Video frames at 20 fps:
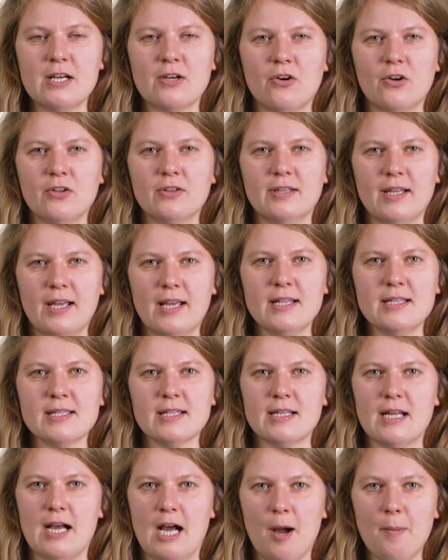contains
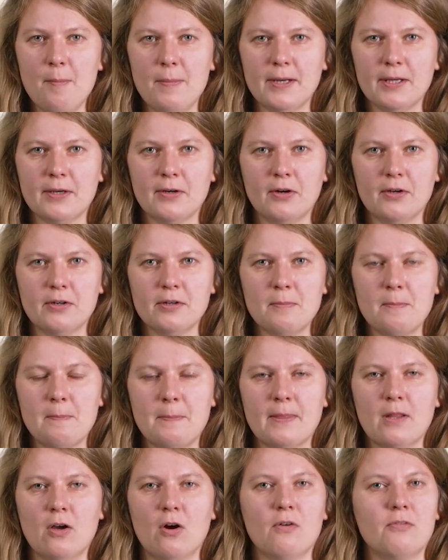an amplicon
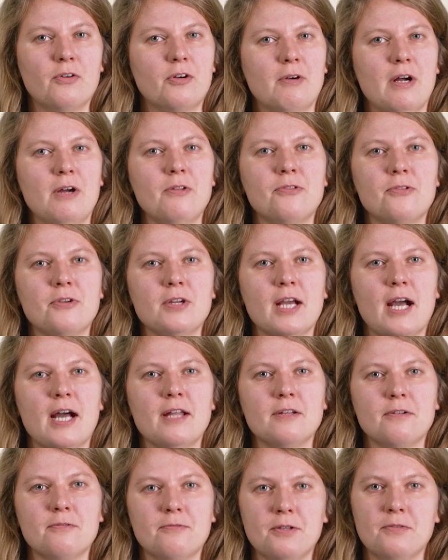of around
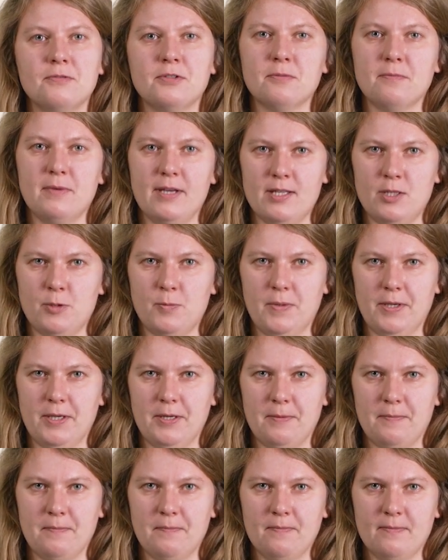350 base
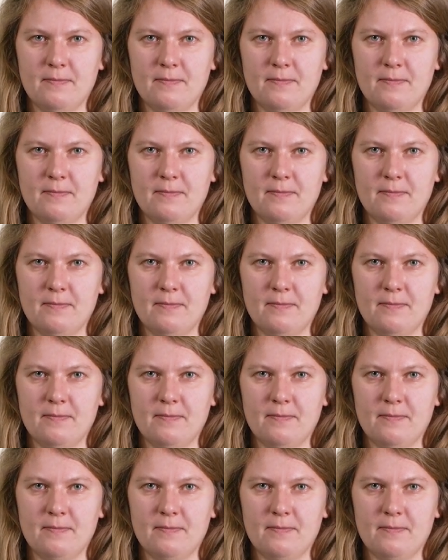pair.